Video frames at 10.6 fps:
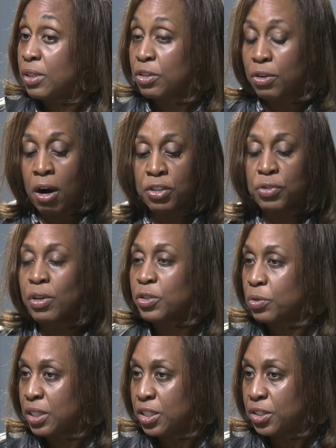there are
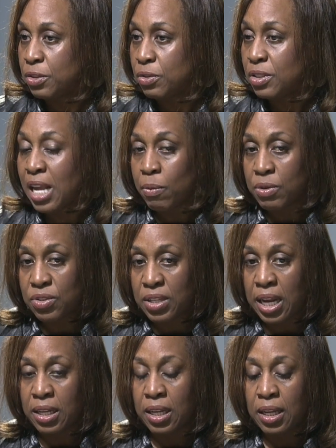structural issues
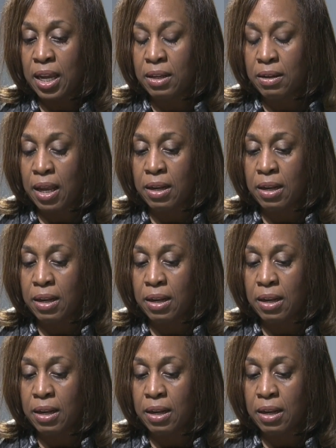notwithstanding, and,